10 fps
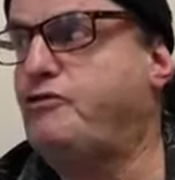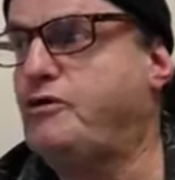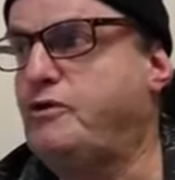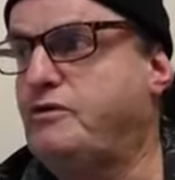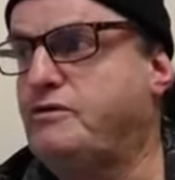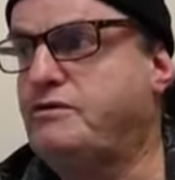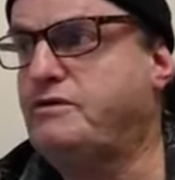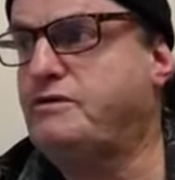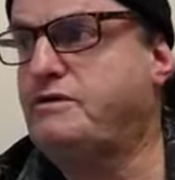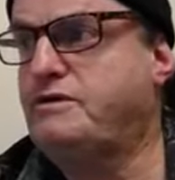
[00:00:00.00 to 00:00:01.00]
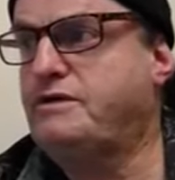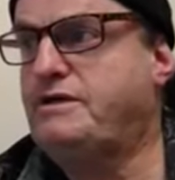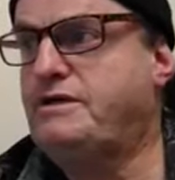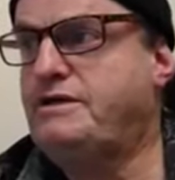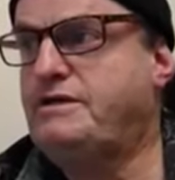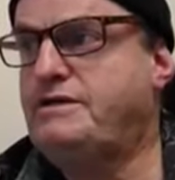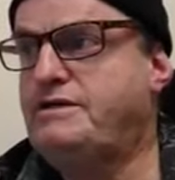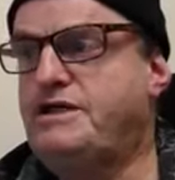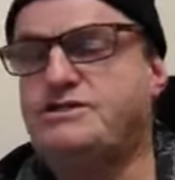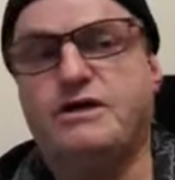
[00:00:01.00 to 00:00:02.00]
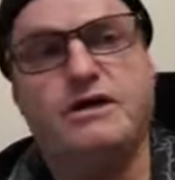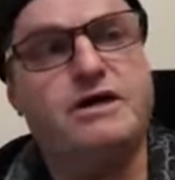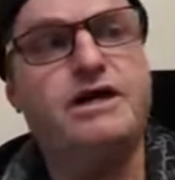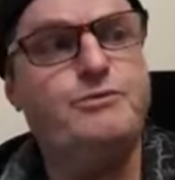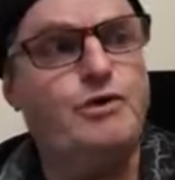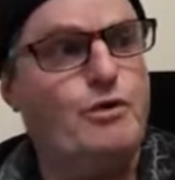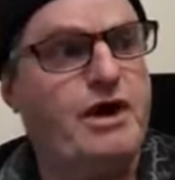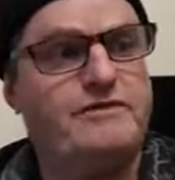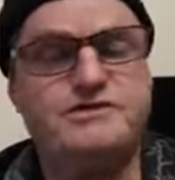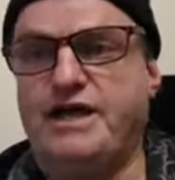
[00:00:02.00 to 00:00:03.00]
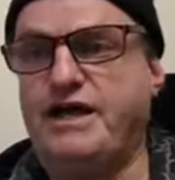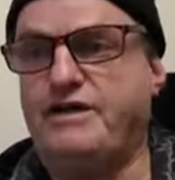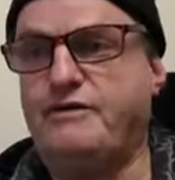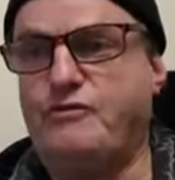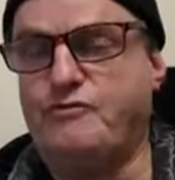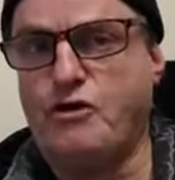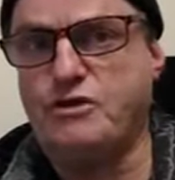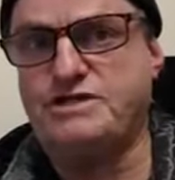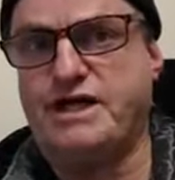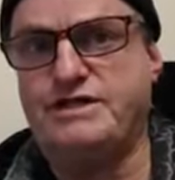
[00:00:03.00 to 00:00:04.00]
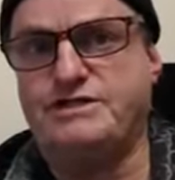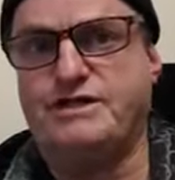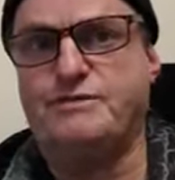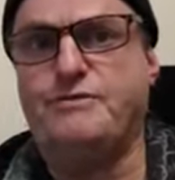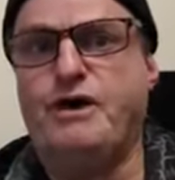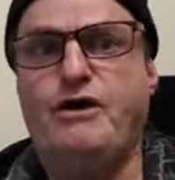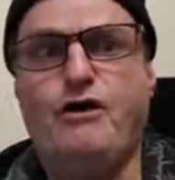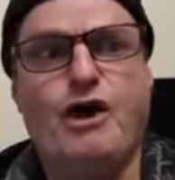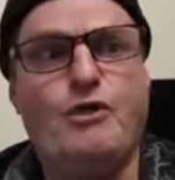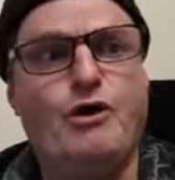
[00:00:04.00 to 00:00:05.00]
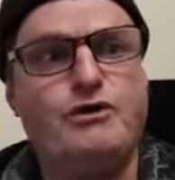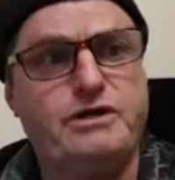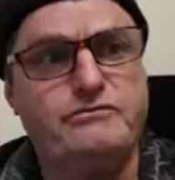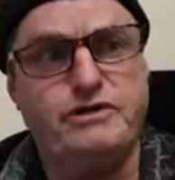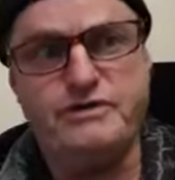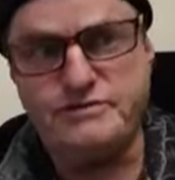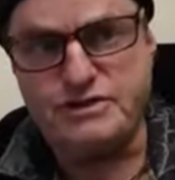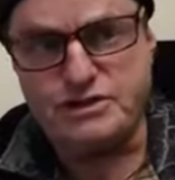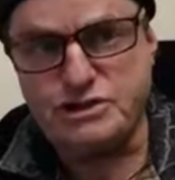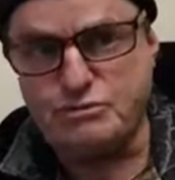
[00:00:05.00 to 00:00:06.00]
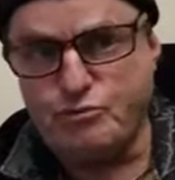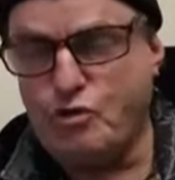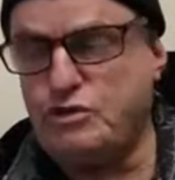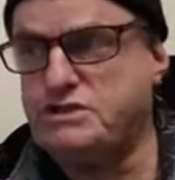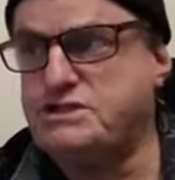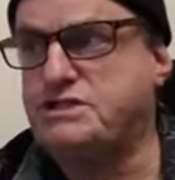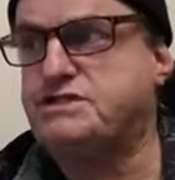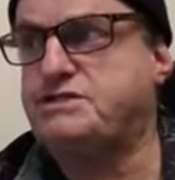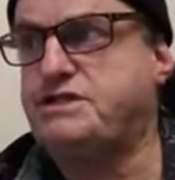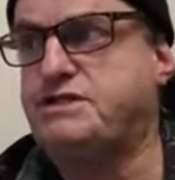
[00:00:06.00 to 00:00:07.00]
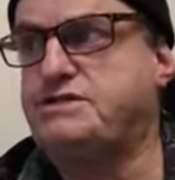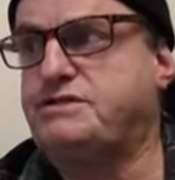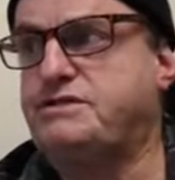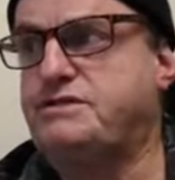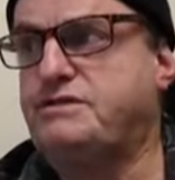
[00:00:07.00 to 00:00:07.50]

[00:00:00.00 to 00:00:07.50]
foot on. That's a Hebrew way of saying, of God saying to them, I won't give you even the smallest success.